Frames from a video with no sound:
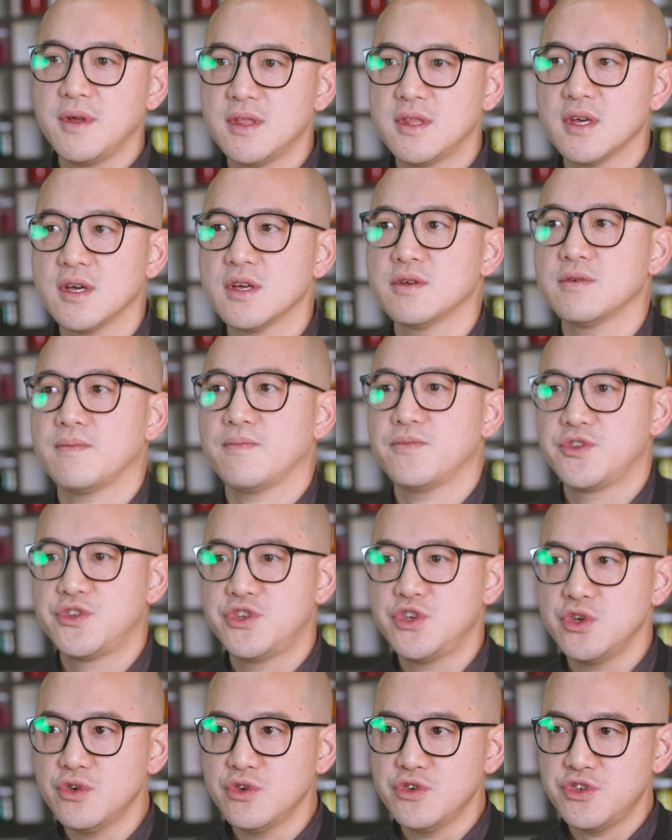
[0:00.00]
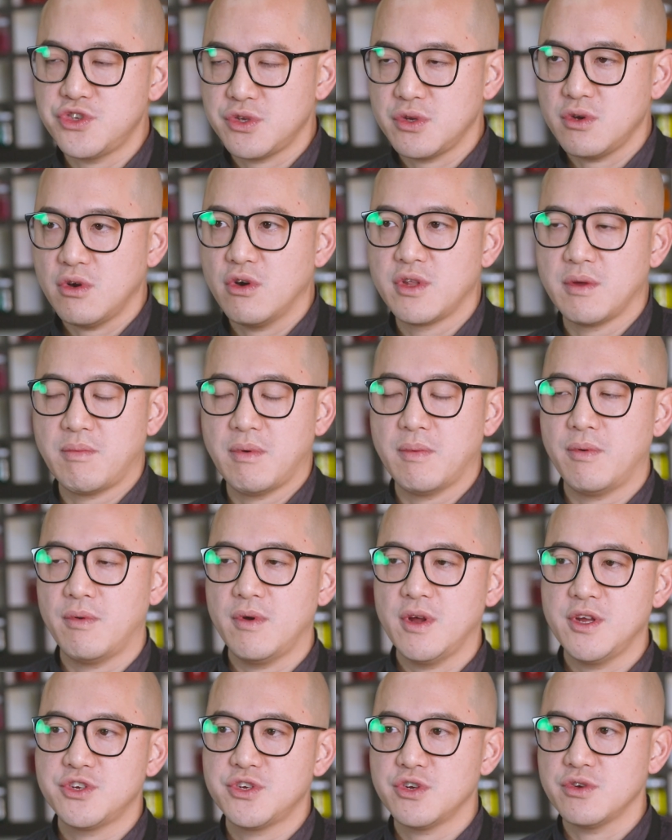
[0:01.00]
the juice or the
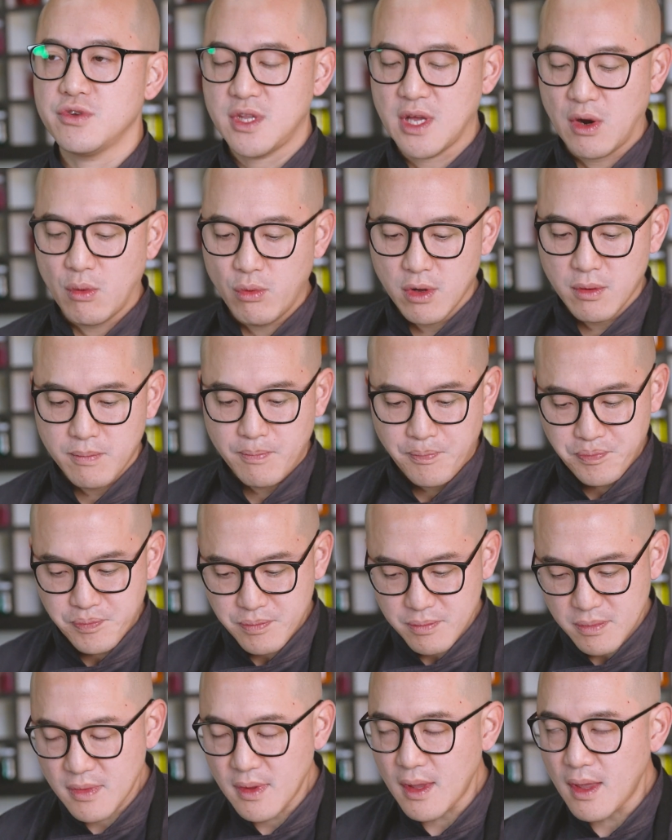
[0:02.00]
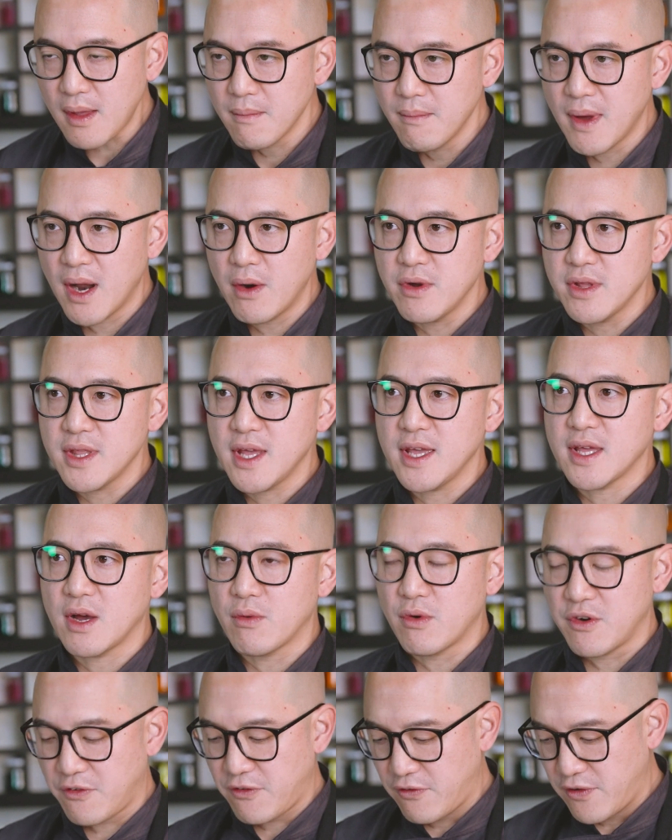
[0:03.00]
preparation that will marinate
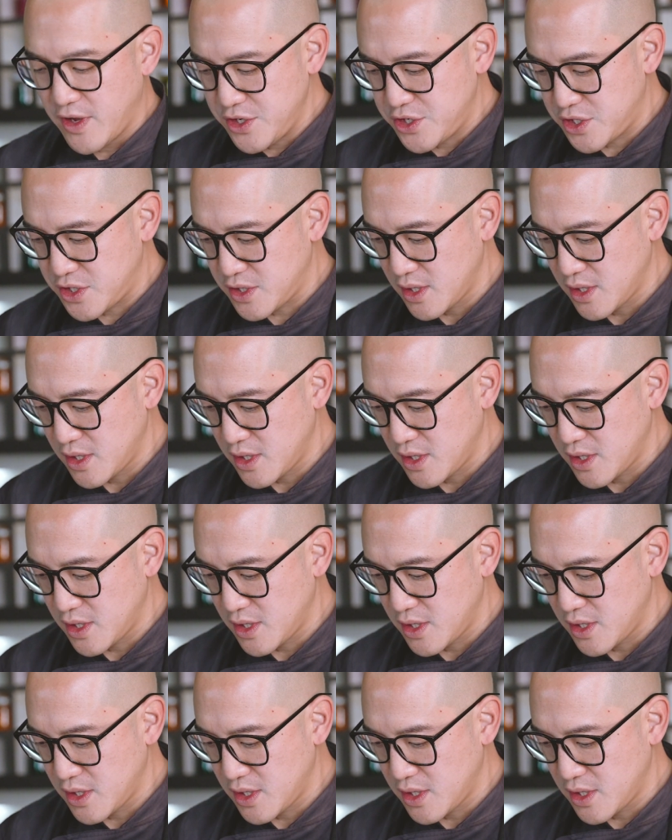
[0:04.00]
our fish